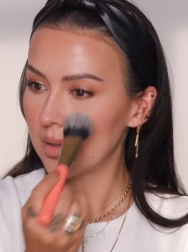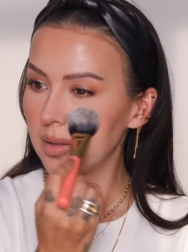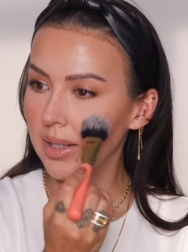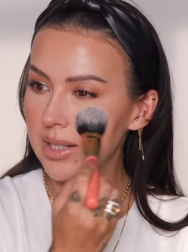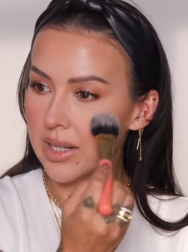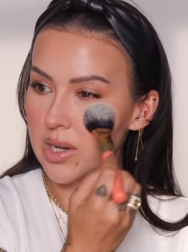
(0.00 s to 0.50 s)

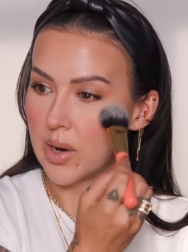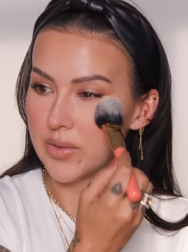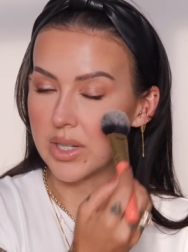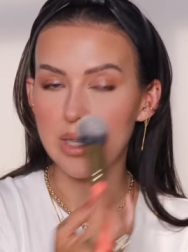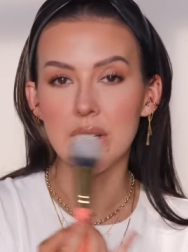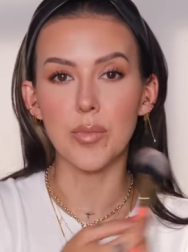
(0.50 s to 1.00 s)
let's say you have a
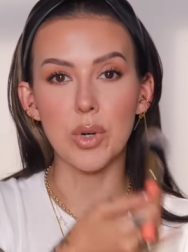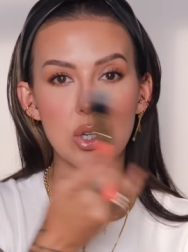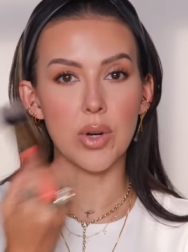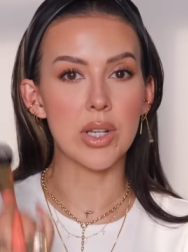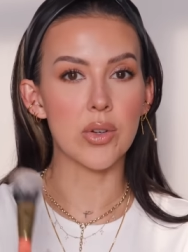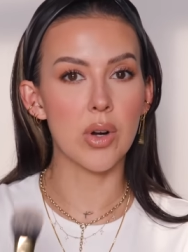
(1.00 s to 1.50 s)
tinted
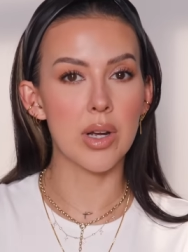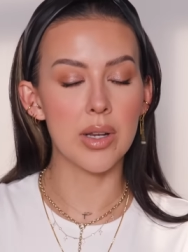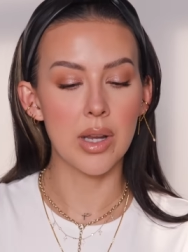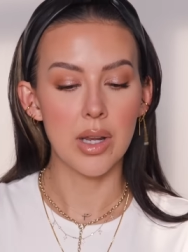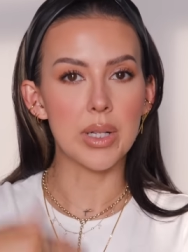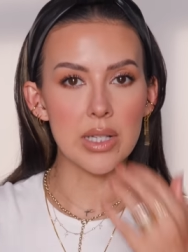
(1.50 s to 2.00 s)
moisturizer
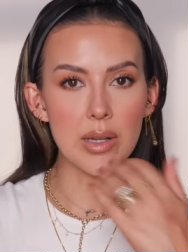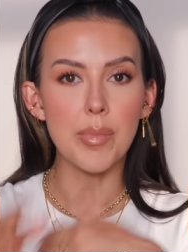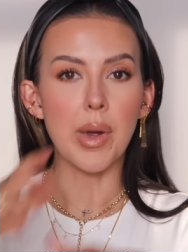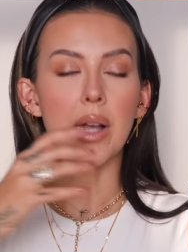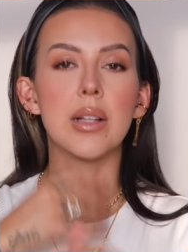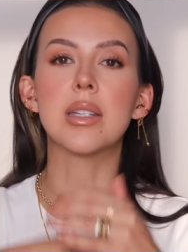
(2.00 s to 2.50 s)
on. Put some
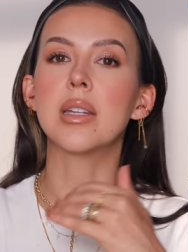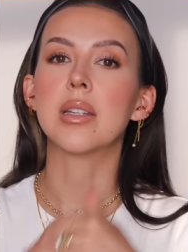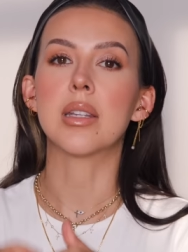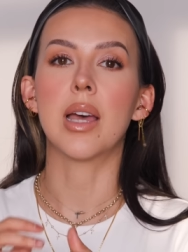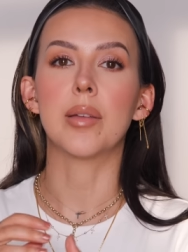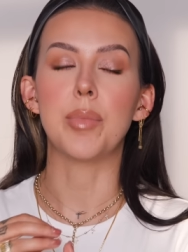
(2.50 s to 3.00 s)
balance
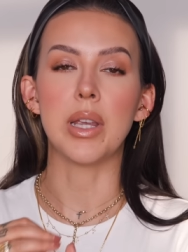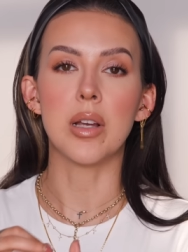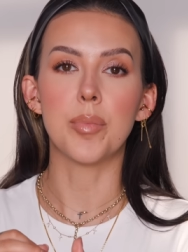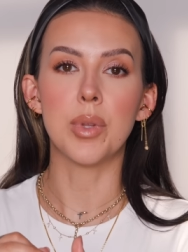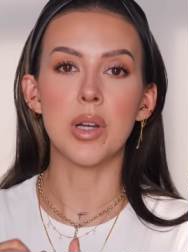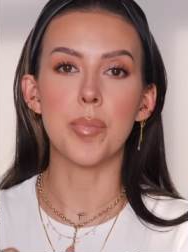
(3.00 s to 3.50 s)
into that
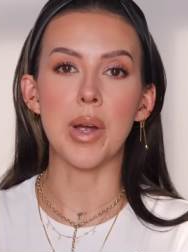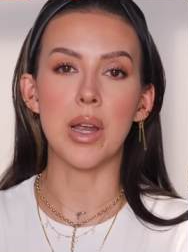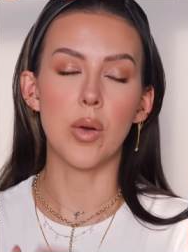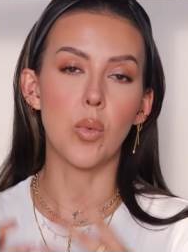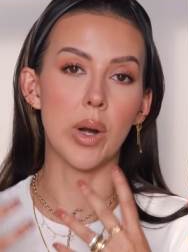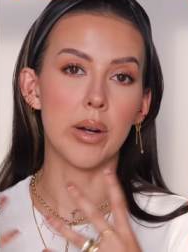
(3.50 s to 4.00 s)
makeup look by
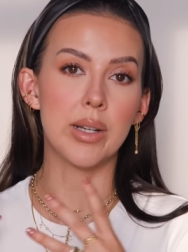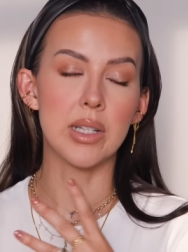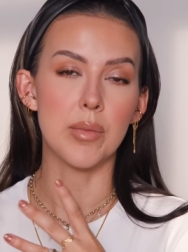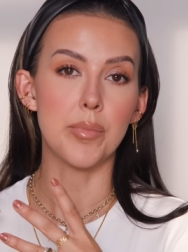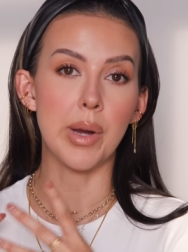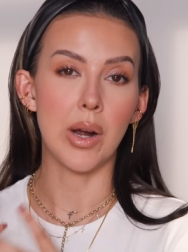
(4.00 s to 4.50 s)
wearing
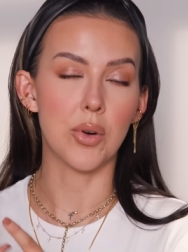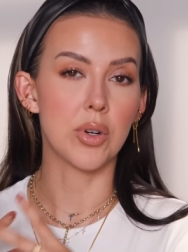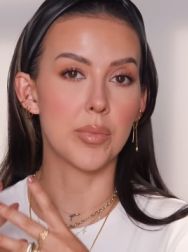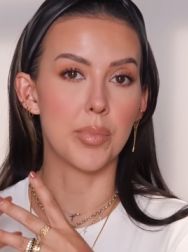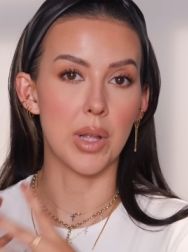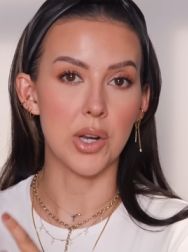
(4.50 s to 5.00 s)
some
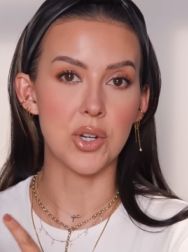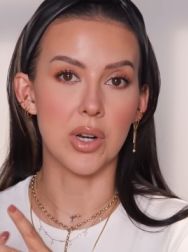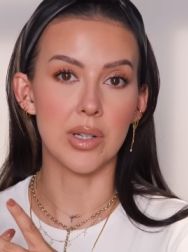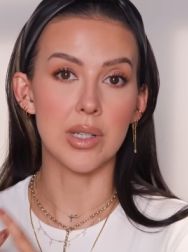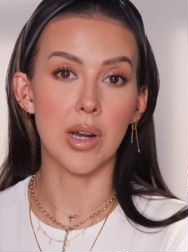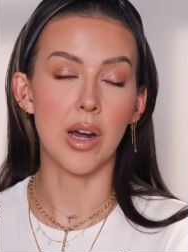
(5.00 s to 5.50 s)
powder blush
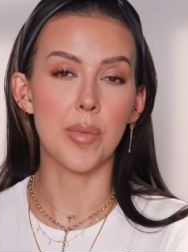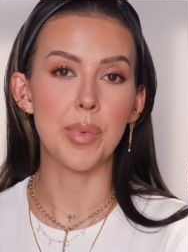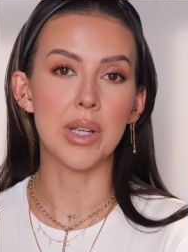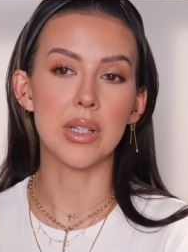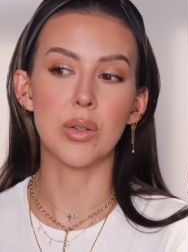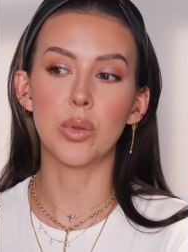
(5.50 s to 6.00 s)
on top,
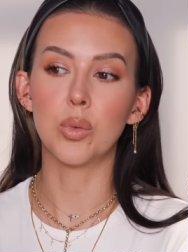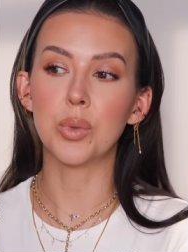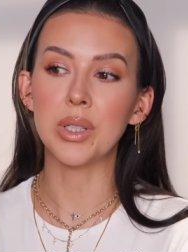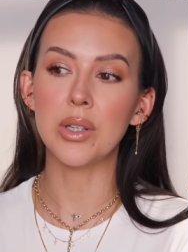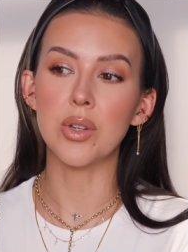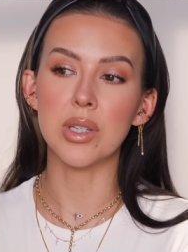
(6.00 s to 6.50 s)
because it will
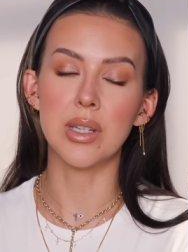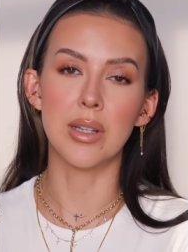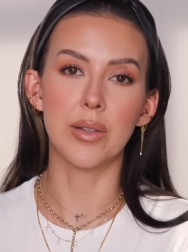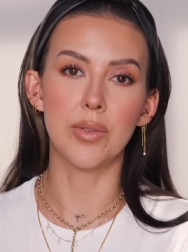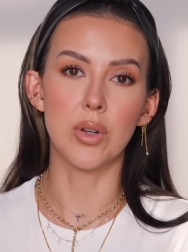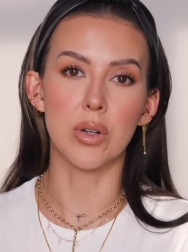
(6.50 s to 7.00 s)
really just
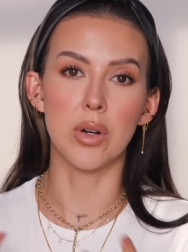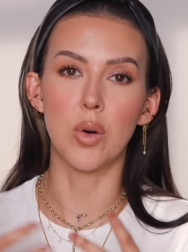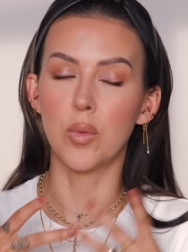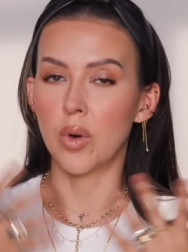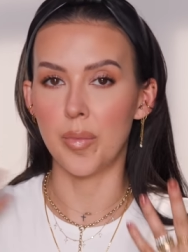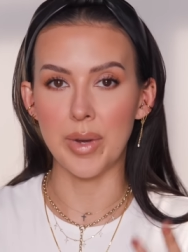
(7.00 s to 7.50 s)
give your
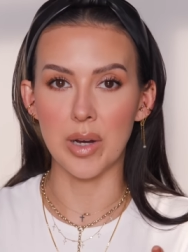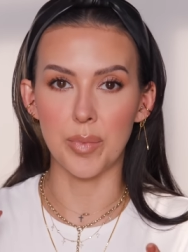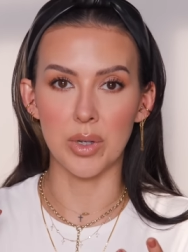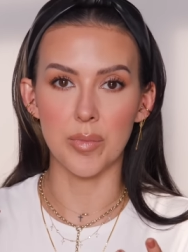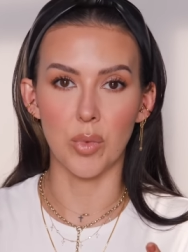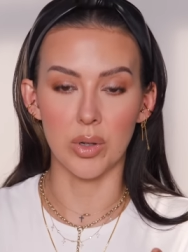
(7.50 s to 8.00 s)
overall makeup
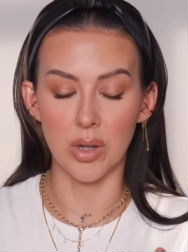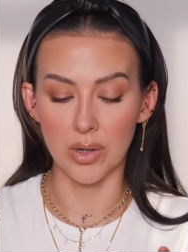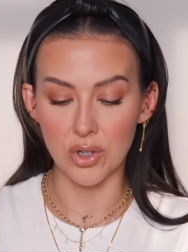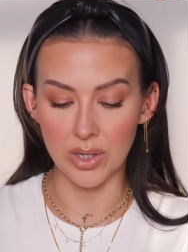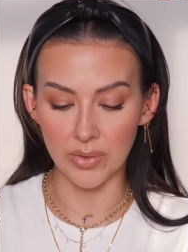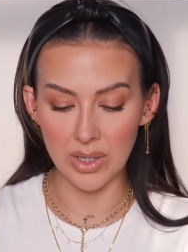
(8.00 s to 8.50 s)
look more
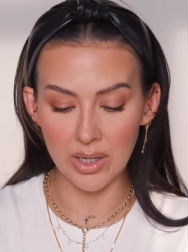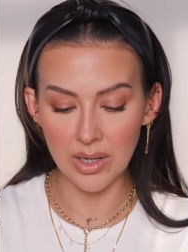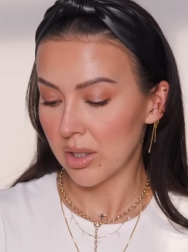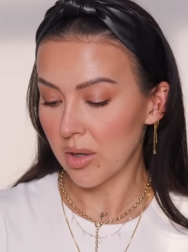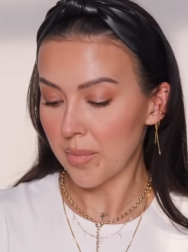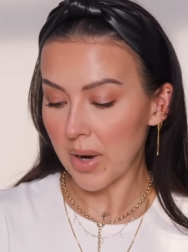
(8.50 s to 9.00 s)
longevity.
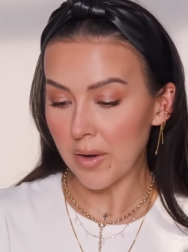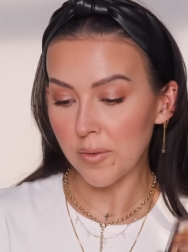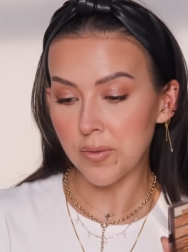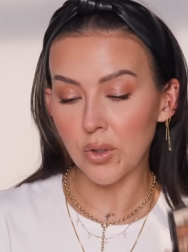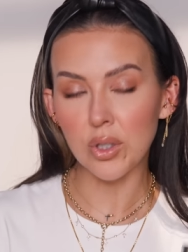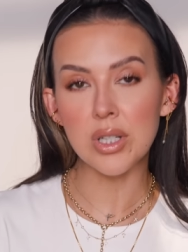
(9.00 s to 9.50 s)
So my
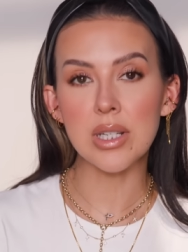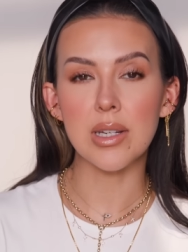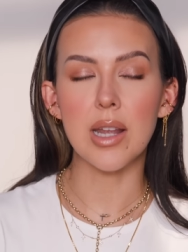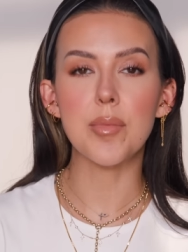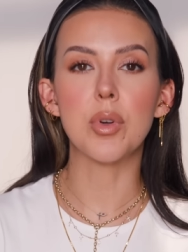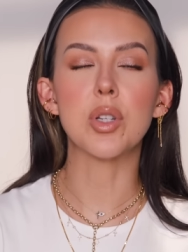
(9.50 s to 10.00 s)
first
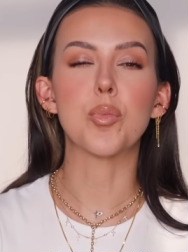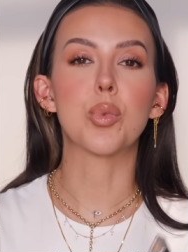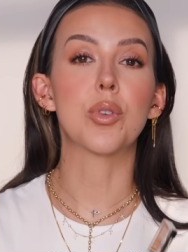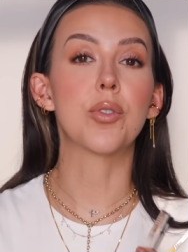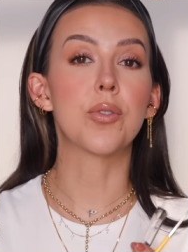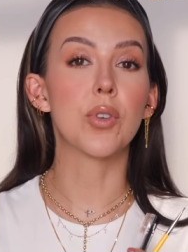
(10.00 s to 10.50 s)
and most
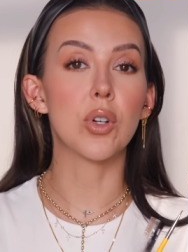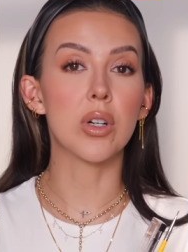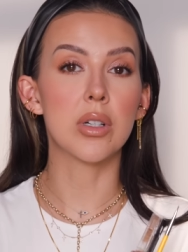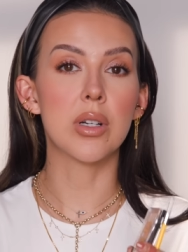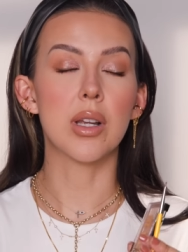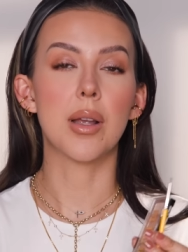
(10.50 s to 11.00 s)

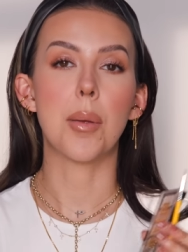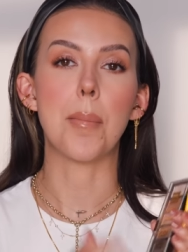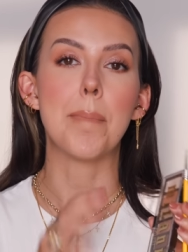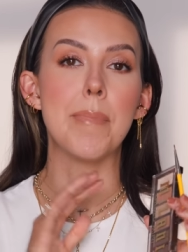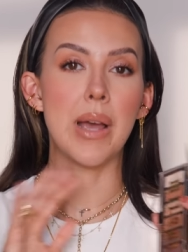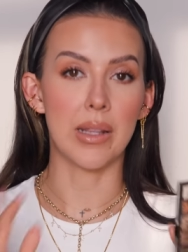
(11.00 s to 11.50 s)
preferred
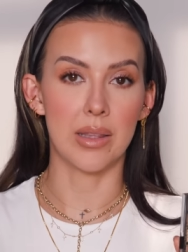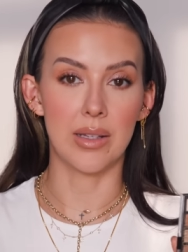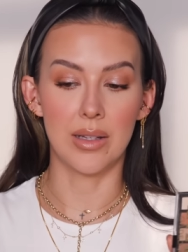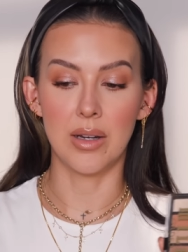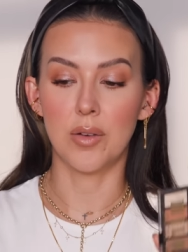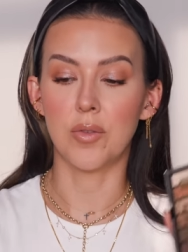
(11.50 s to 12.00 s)

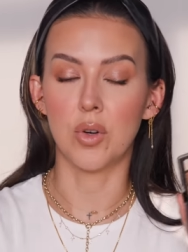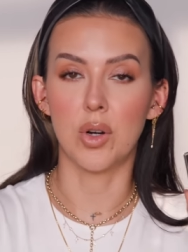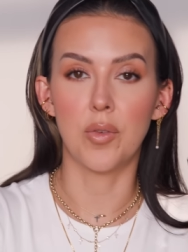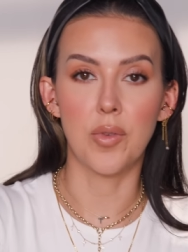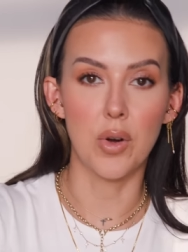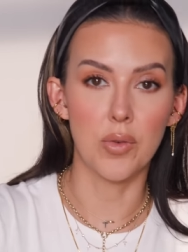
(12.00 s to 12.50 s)
method for a
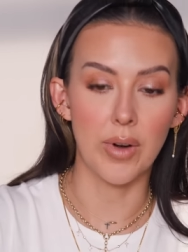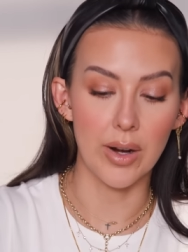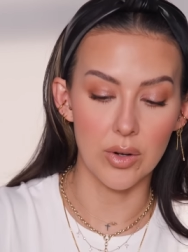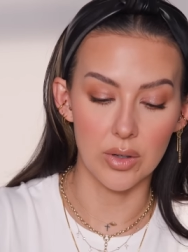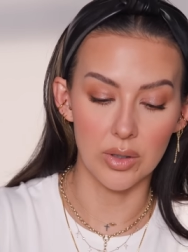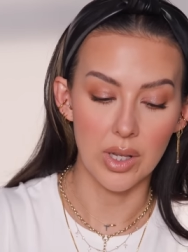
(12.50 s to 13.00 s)
faux
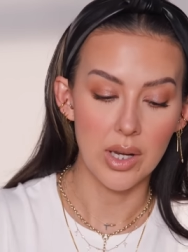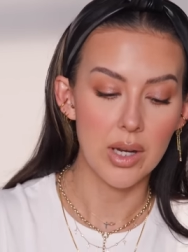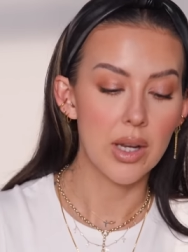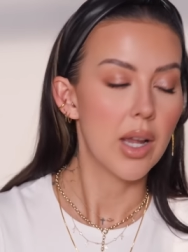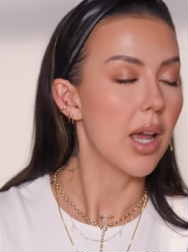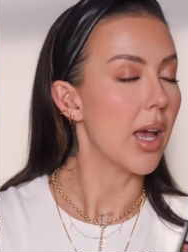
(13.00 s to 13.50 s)
freckle,
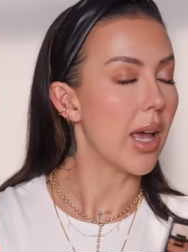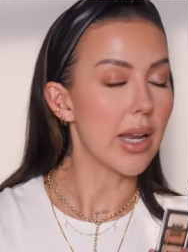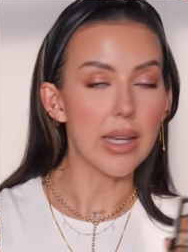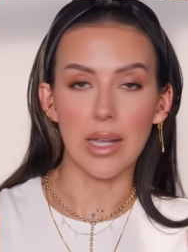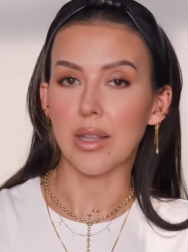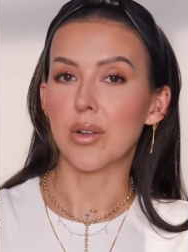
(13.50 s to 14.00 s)
and
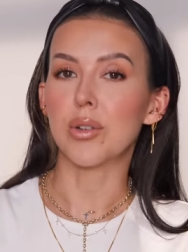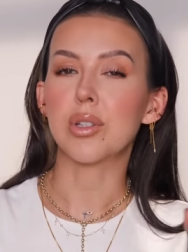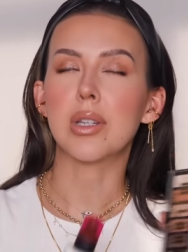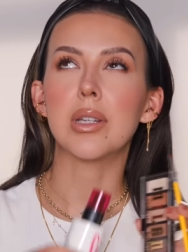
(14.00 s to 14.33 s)
again, there's